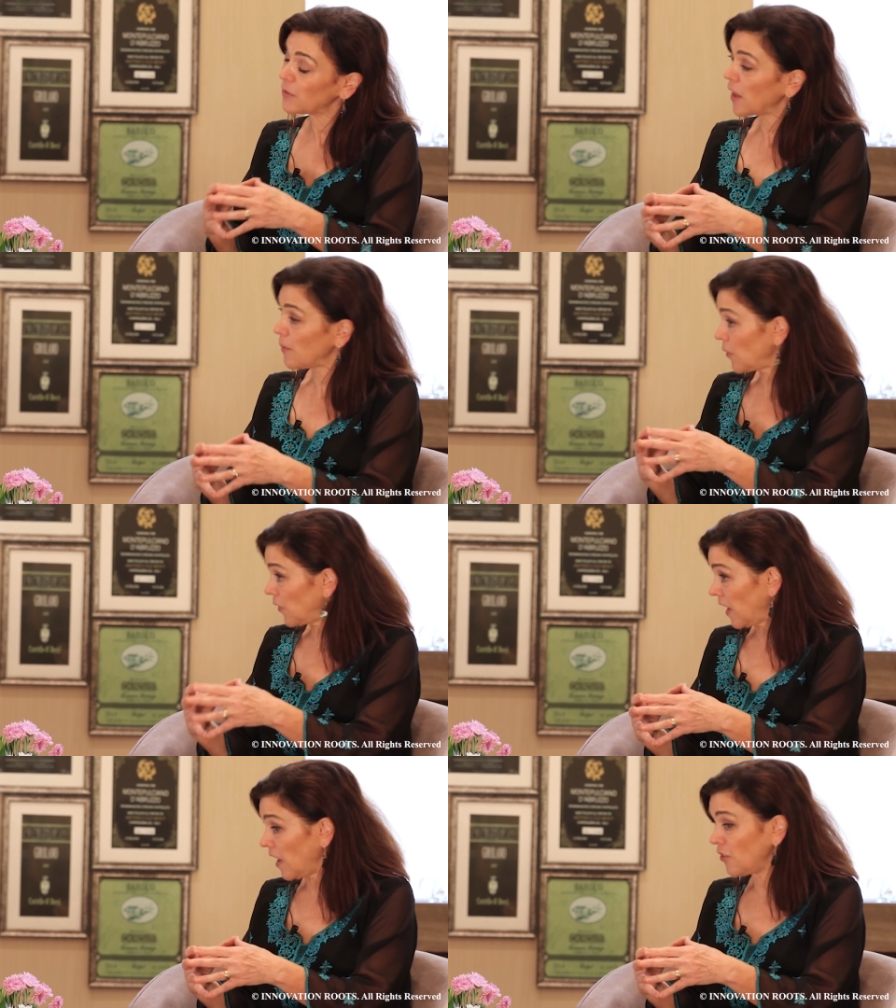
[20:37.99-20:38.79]

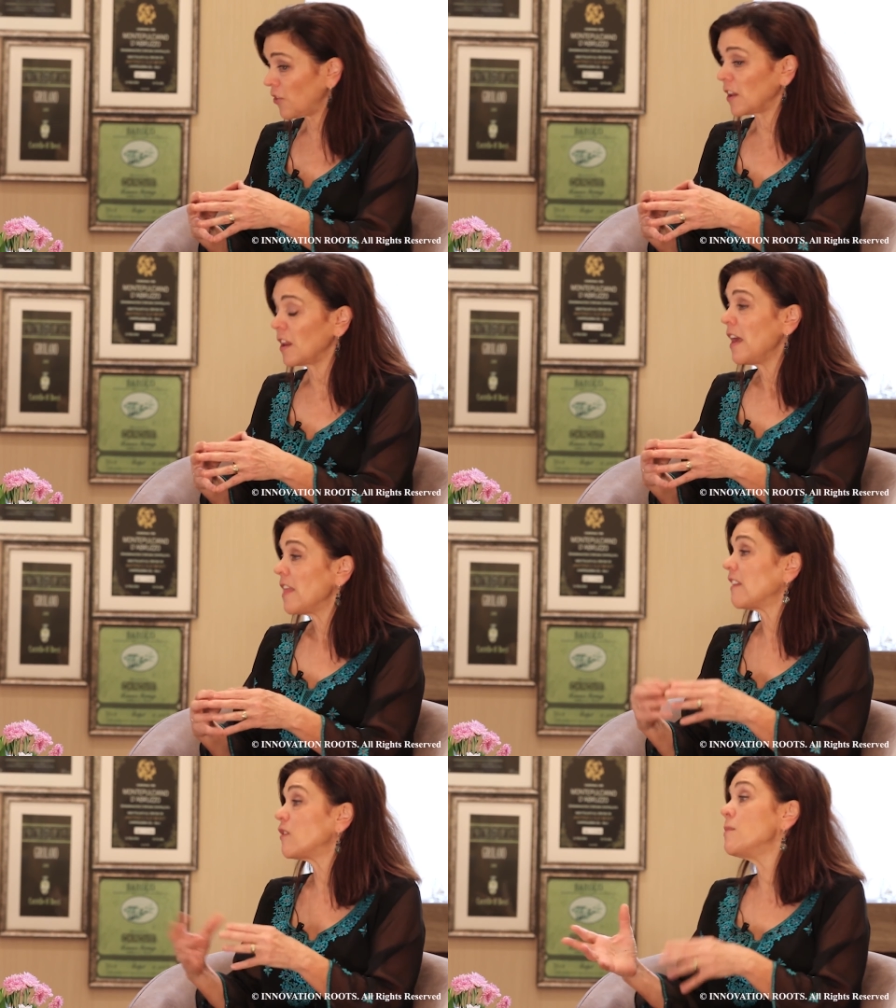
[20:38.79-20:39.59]
gamification
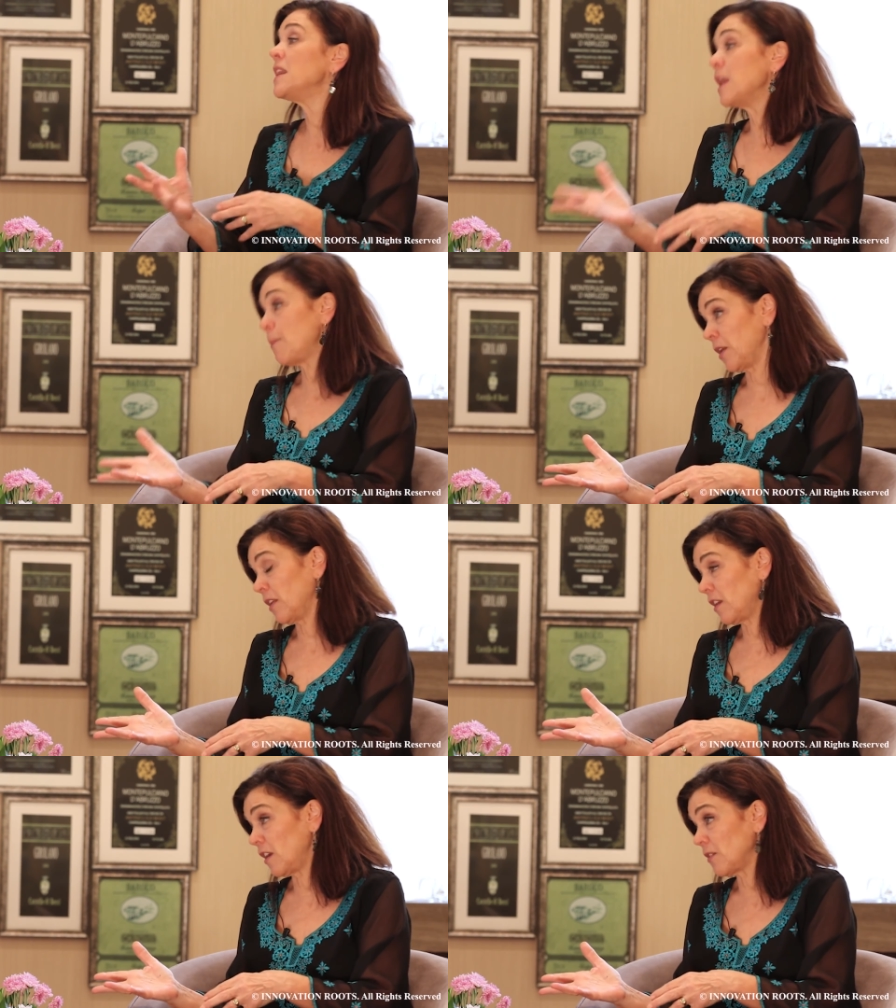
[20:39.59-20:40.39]
that's
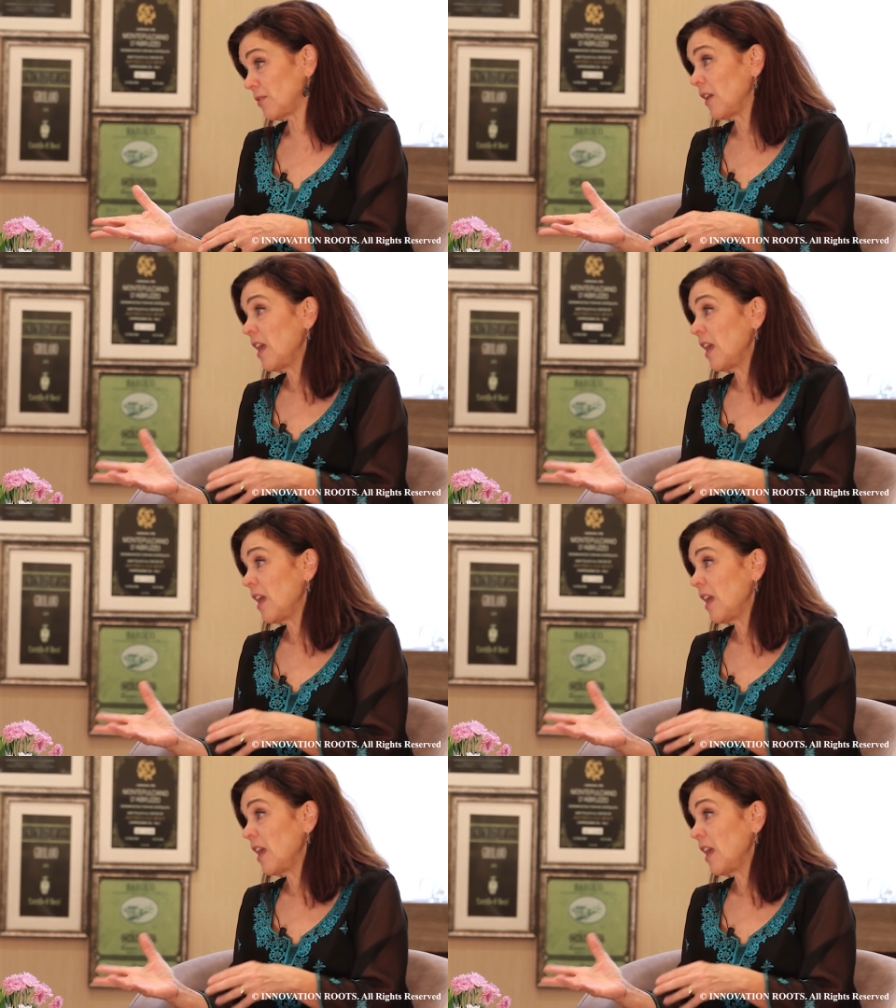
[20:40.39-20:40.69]
manipulative.